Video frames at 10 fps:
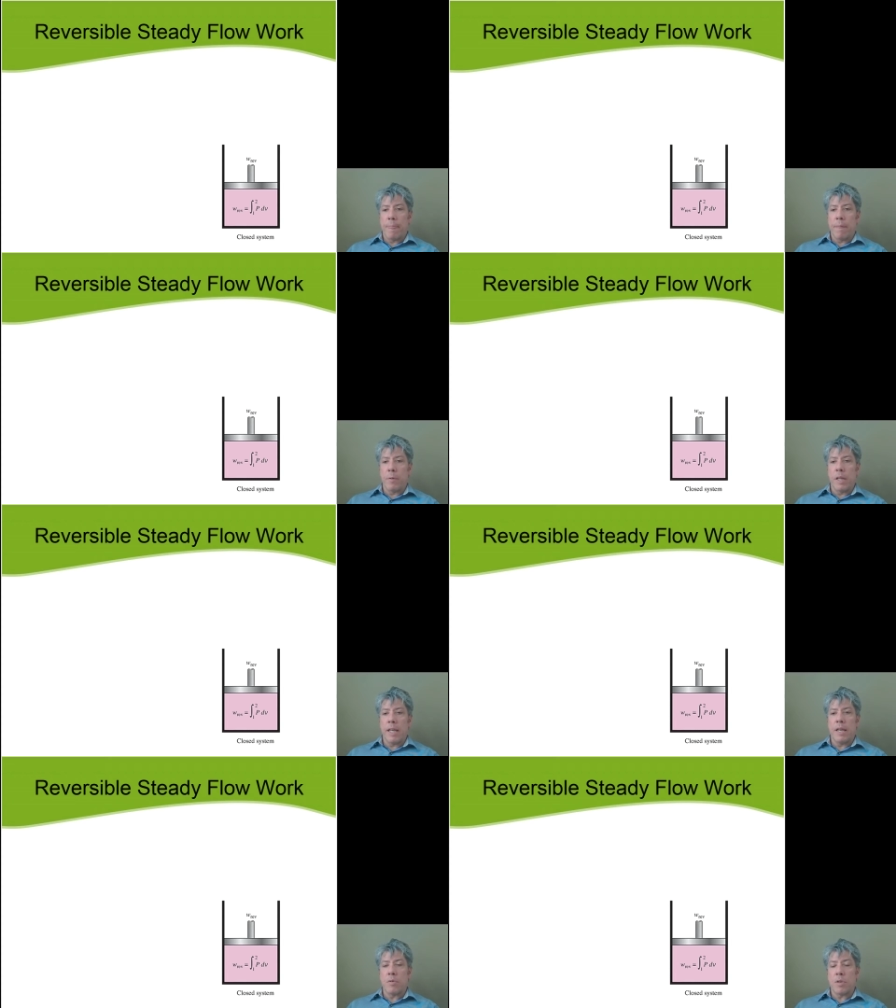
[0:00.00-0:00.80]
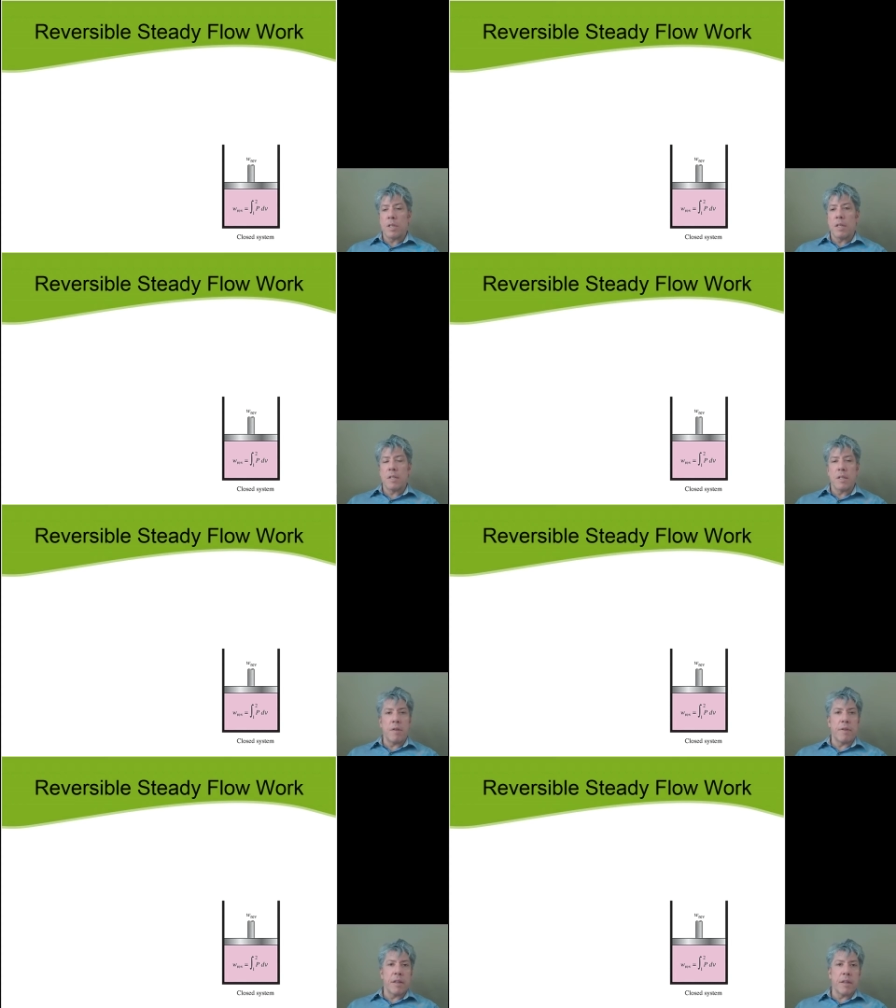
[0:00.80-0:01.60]
really interesting
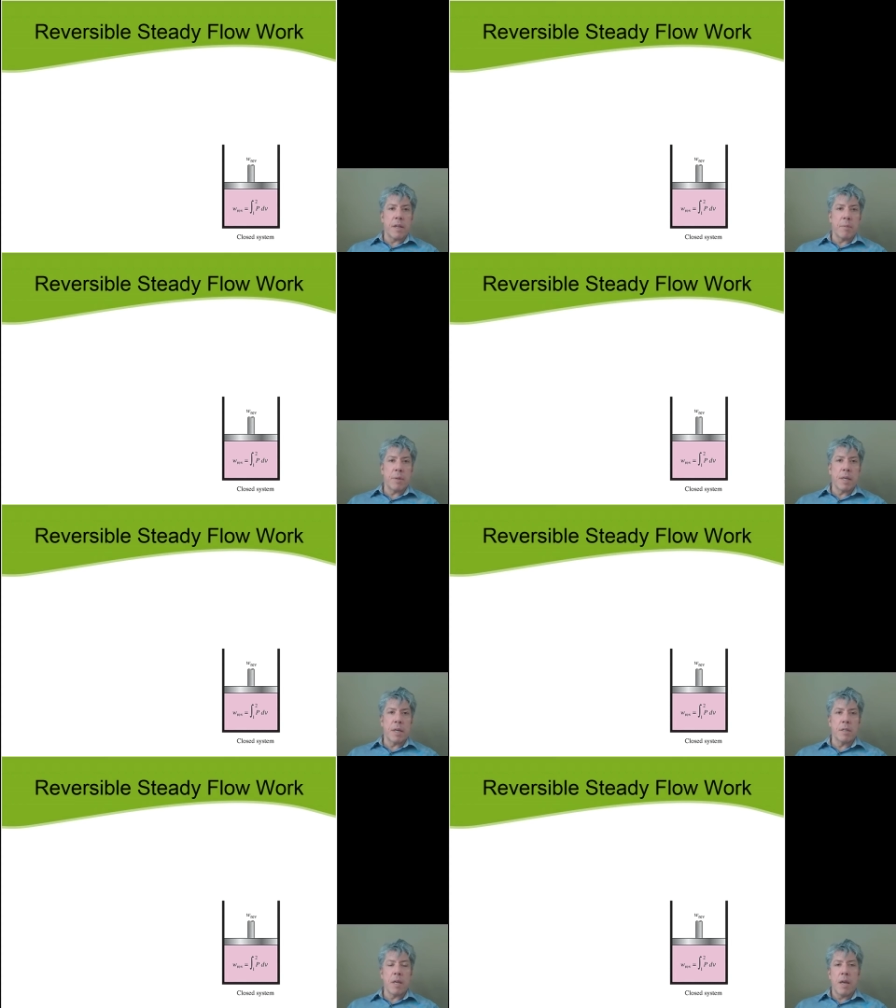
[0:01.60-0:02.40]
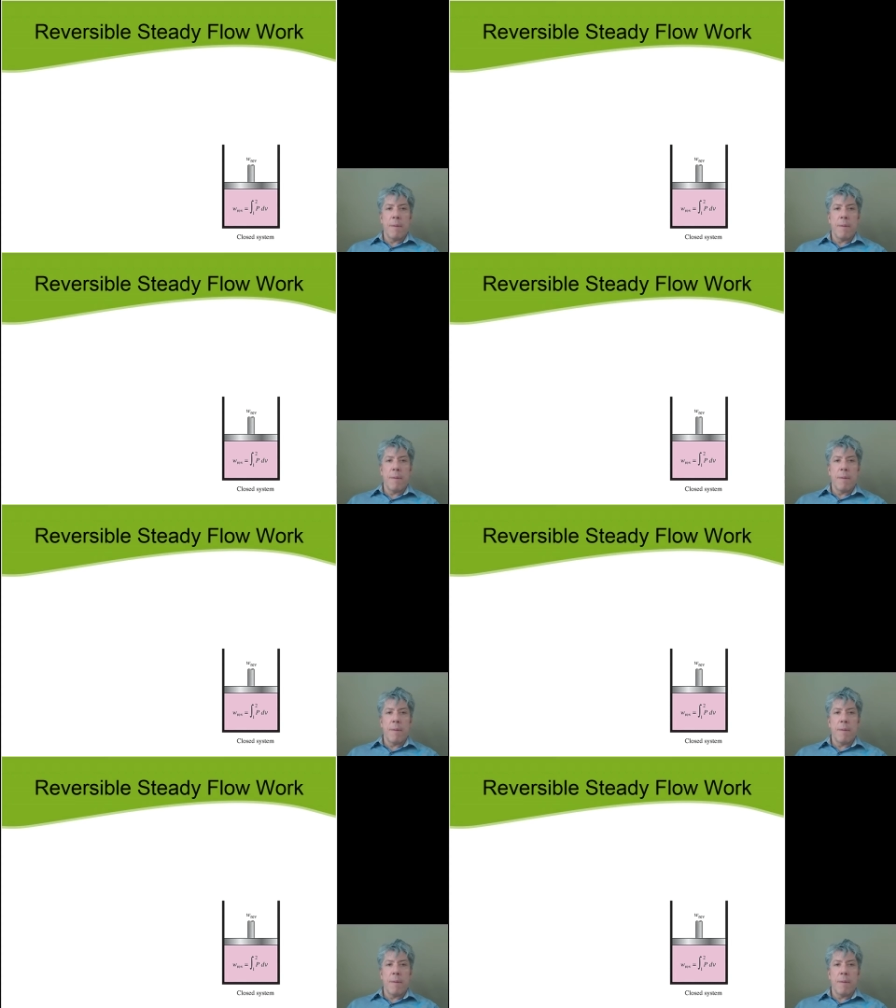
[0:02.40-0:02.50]
stuff, I think, because